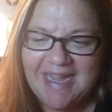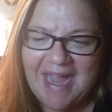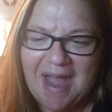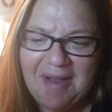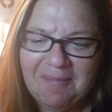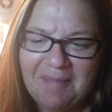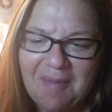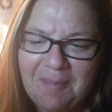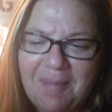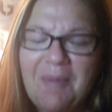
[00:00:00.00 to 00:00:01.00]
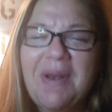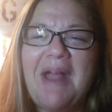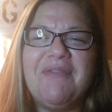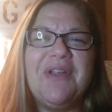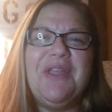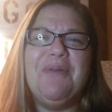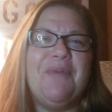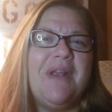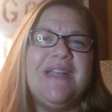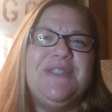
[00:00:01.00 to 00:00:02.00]
But whatever you
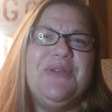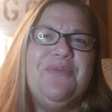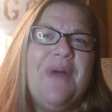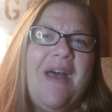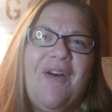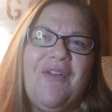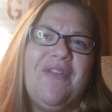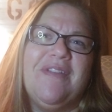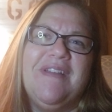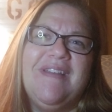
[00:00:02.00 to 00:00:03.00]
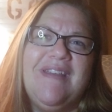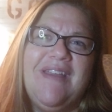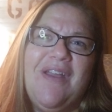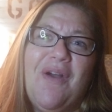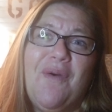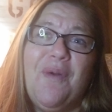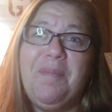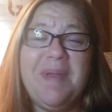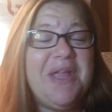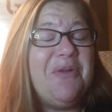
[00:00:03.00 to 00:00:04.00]
want to do well, or
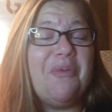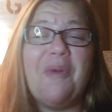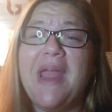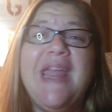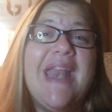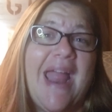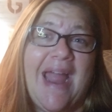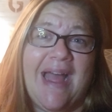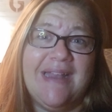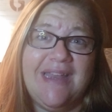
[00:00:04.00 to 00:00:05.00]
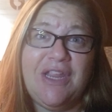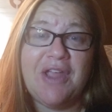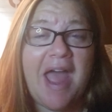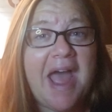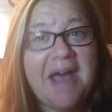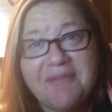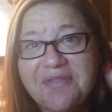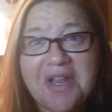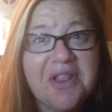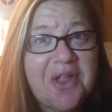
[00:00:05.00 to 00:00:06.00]
be great at. You have
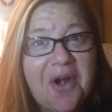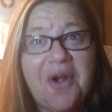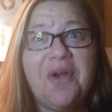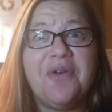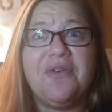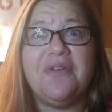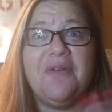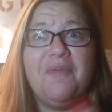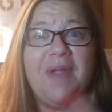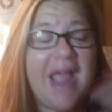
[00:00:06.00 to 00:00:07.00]
to learn. We